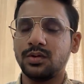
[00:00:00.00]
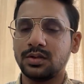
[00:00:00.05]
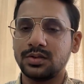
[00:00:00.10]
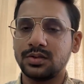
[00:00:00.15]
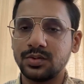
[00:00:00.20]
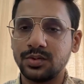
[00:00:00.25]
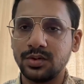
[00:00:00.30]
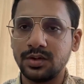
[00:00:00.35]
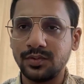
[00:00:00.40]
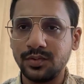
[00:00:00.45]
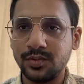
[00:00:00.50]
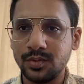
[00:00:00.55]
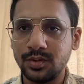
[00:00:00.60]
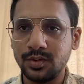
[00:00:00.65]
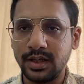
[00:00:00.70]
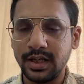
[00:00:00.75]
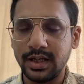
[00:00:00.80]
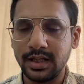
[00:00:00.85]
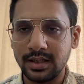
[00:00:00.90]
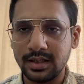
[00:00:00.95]
So if you
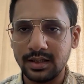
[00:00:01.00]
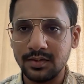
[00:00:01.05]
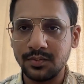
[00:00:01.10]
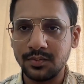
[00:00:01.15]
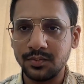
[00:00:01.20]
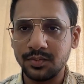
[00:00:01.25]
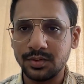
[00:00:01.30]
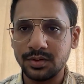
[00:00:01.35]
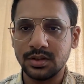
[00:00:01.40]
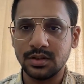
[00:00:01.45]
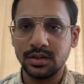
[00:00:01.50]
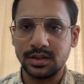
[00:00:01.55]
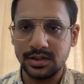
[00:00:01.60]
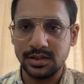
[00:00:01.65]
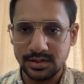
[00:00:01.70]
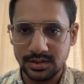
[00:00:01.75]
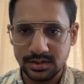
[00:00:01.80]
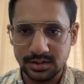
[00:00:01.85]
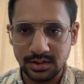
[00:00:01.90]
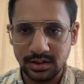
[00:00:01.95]
tell them with
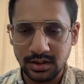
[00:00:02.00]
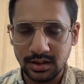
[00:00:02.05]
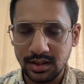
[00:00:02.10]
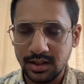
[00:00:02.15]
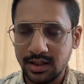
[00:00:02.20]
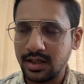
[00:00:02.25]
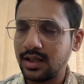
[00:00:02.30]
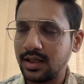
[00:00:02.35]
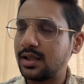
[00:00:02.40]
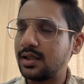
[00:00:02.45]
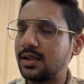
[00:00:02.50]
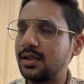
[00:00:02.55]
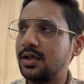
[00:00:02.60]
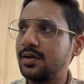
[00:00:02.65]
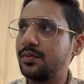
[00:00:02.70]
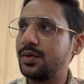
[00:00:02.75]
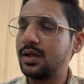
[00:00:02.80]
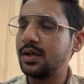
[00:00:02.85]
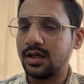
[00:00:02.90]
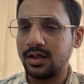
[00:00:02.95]
reason, they
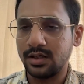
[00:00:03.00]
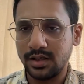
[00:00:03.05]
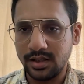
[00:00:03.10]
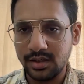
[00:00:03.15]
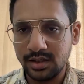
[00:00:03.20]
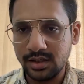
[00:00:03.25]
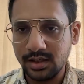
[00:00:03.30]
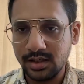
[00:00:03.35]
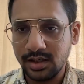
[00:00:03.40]
will agree,